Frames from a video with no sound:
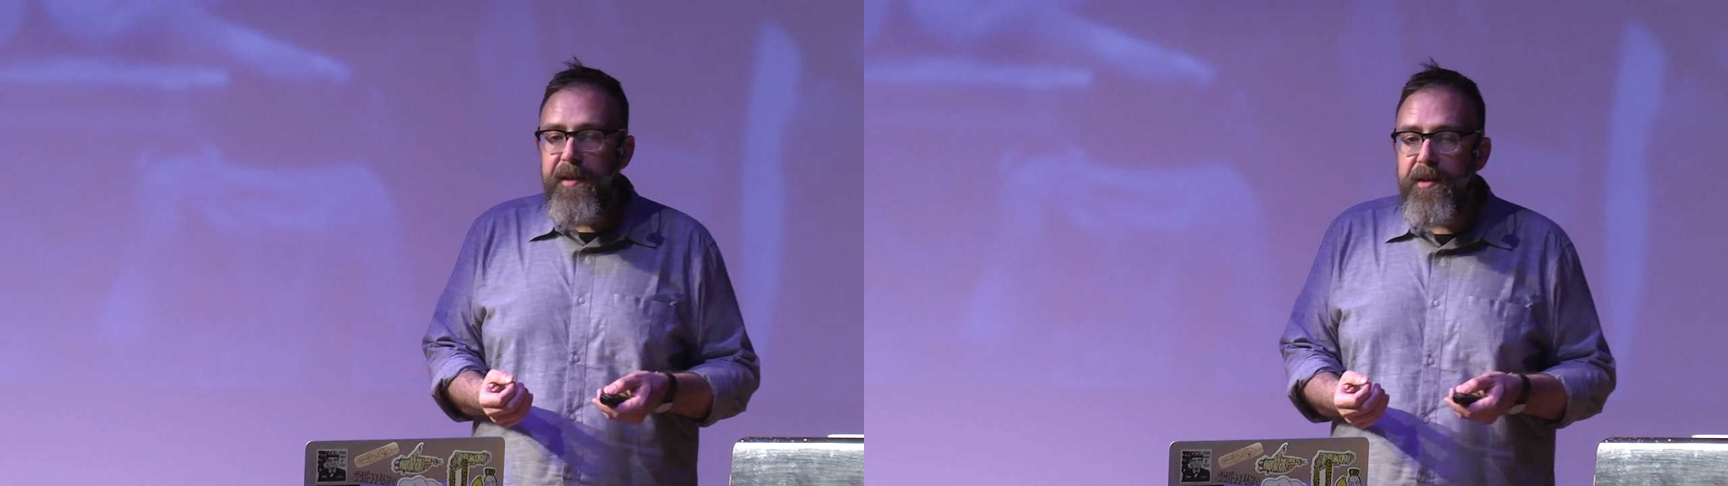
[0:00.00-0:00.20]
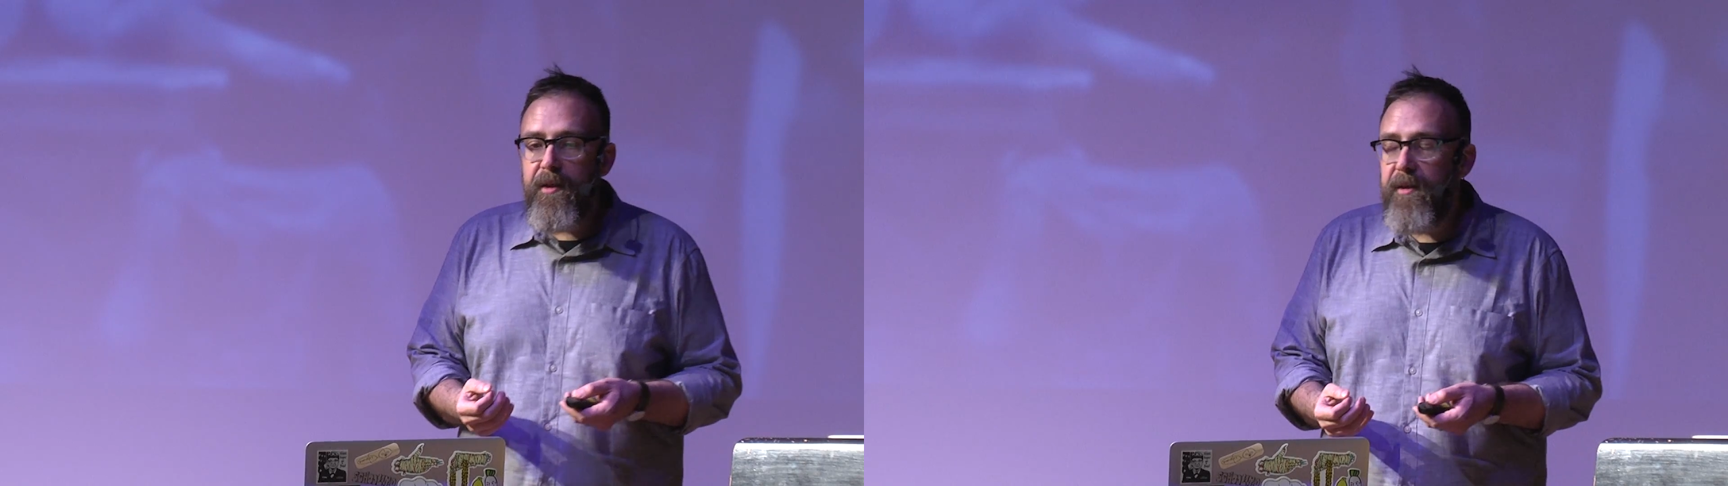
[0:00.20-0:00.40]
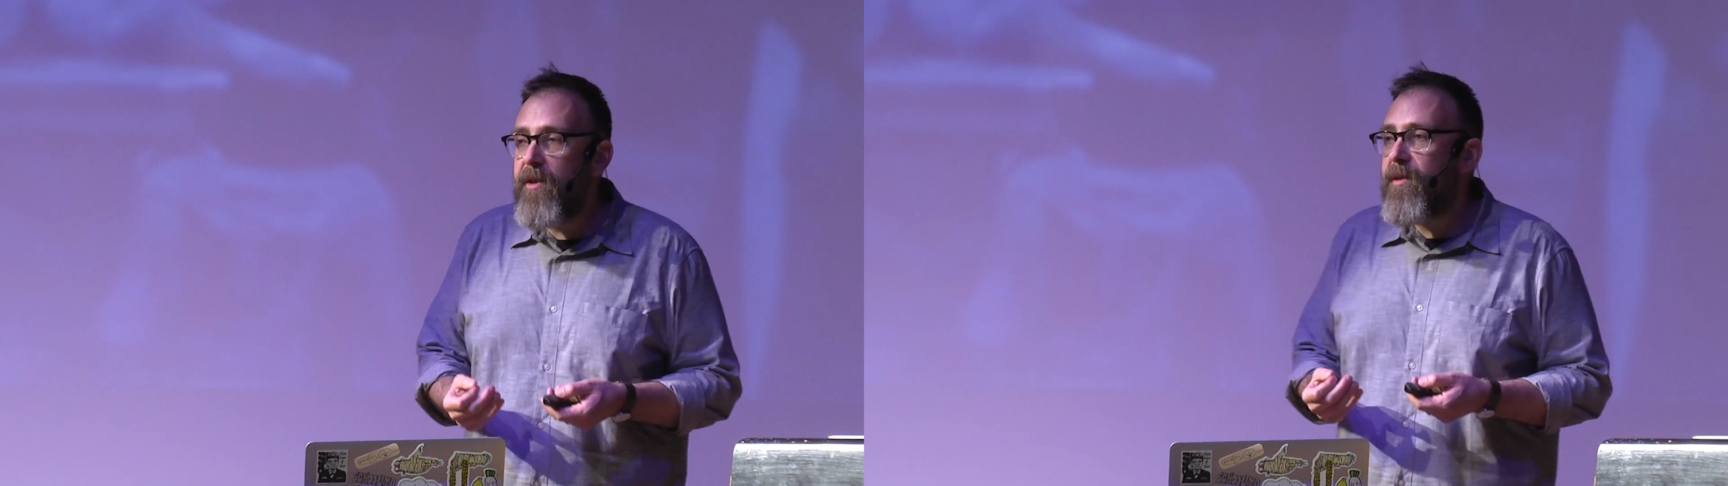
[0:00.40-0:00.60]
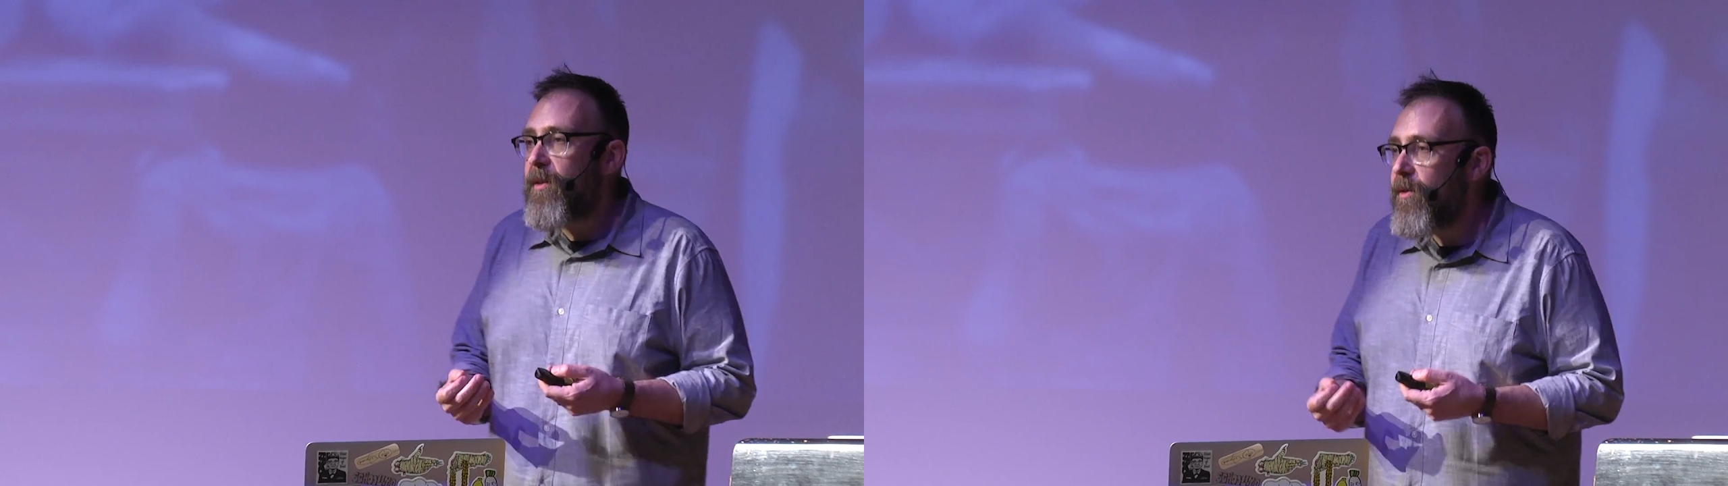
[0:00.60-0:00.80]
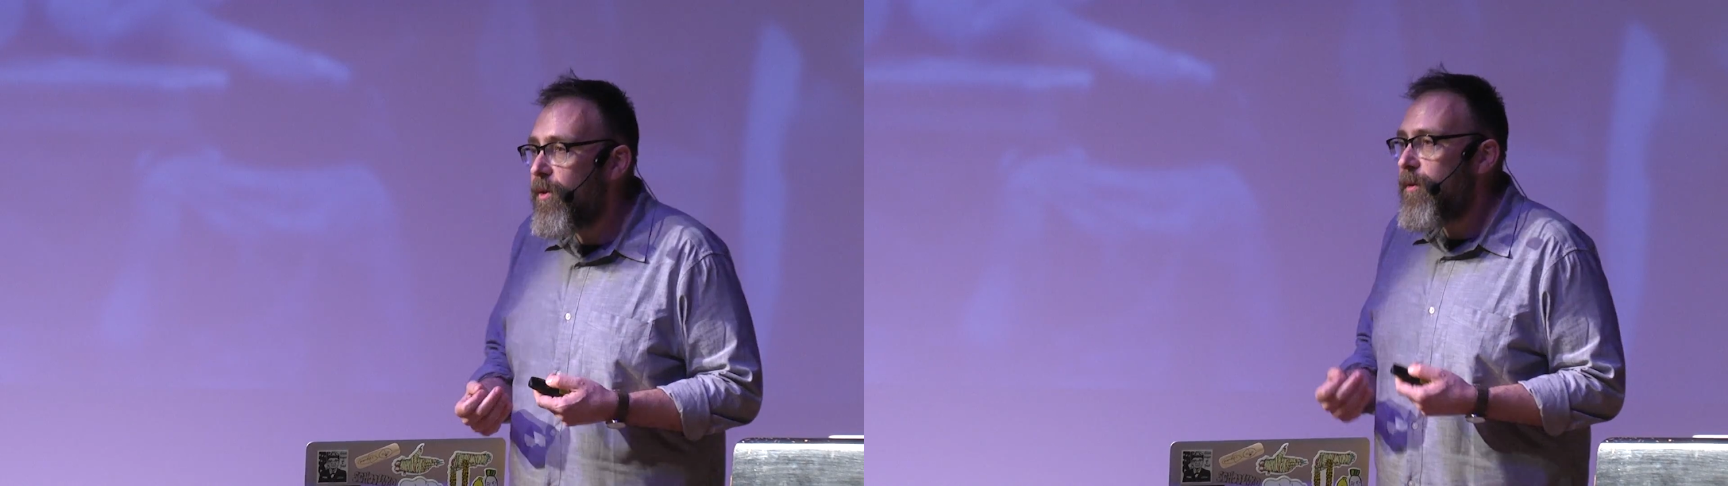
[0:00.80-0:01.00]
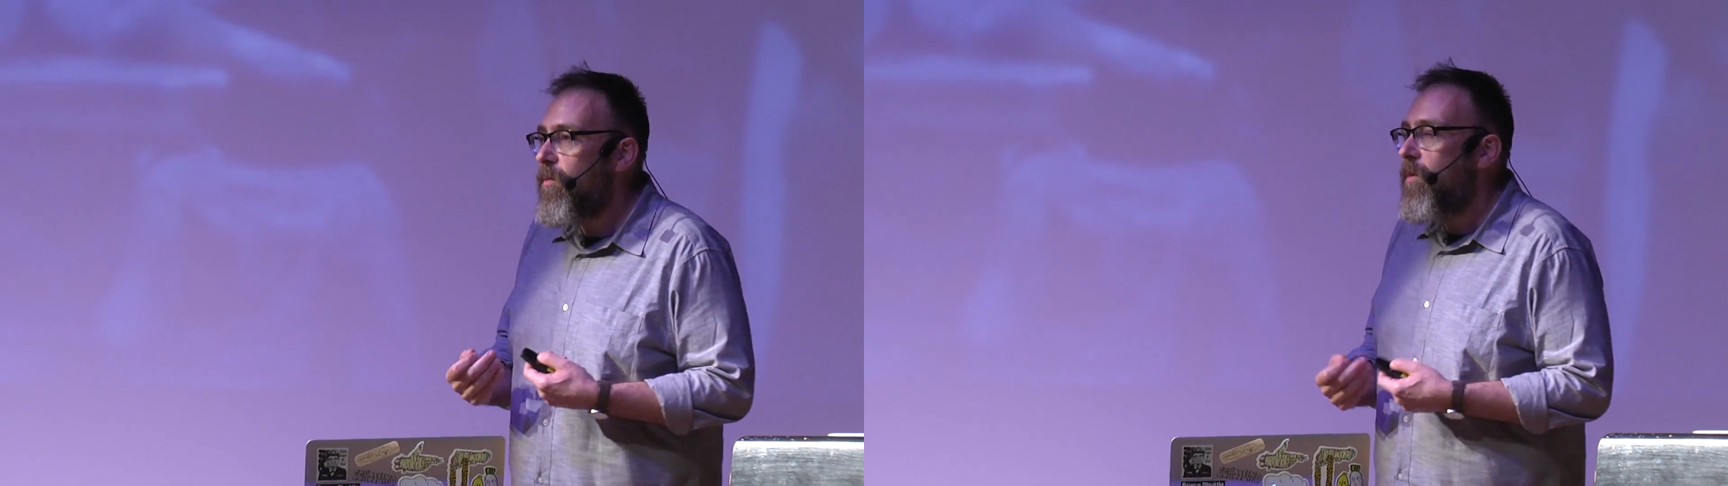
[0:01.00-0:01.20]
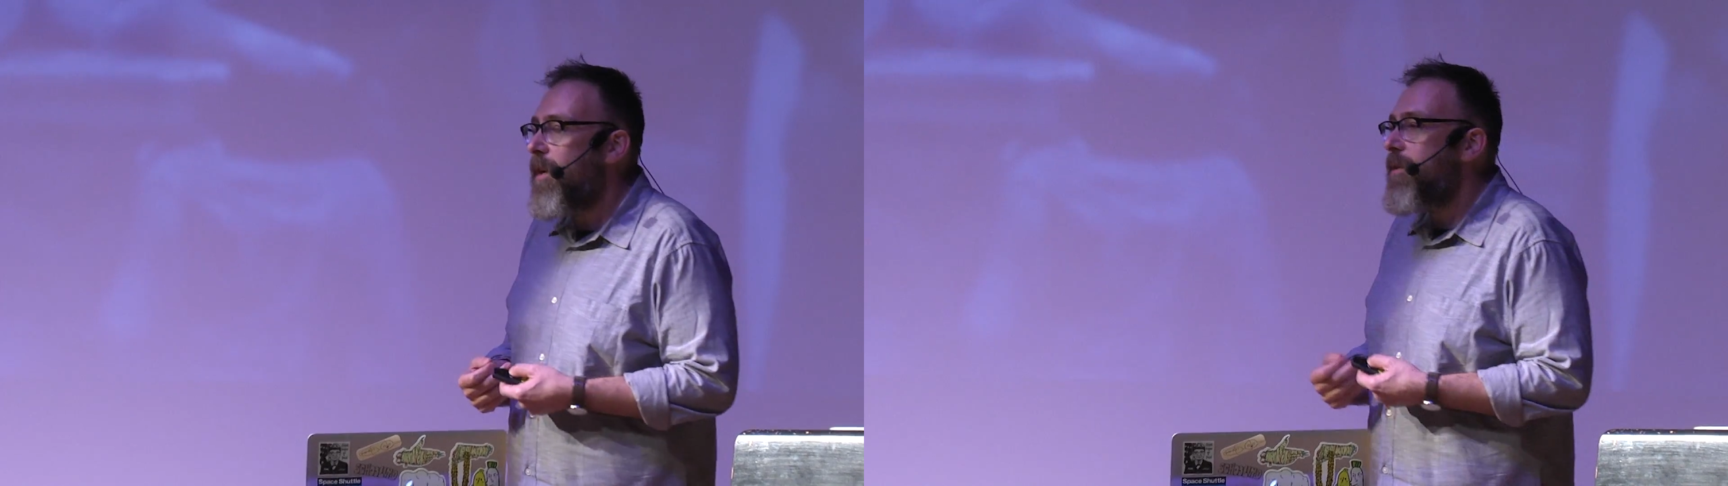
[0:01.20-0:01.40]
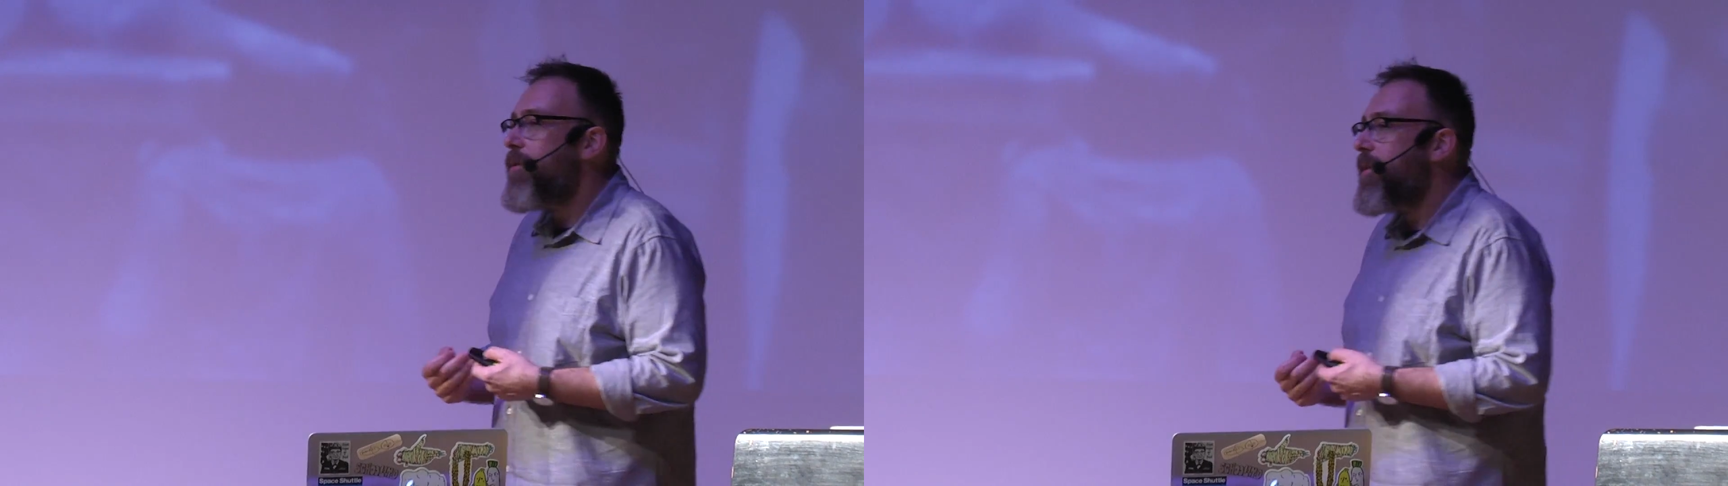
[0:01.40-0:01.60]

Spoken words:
sure you're the one who